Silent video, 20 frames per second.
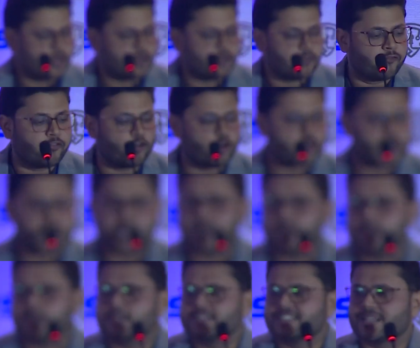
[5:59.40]
for
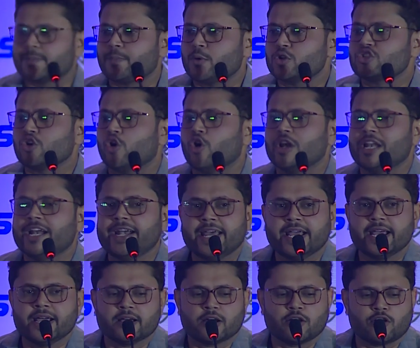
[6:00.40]
a suppose
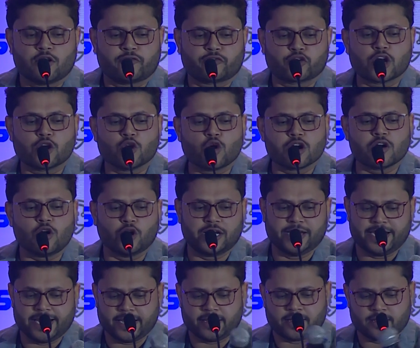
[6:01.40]
holiday or for a long
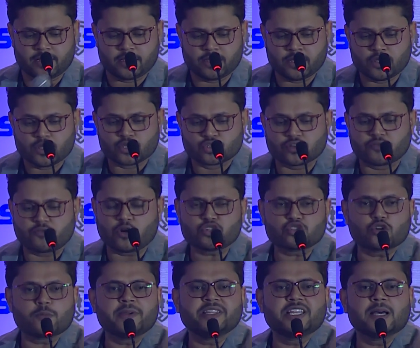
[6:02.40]
holiday. So what
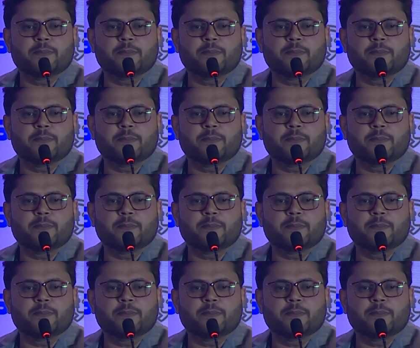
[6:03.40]
should be the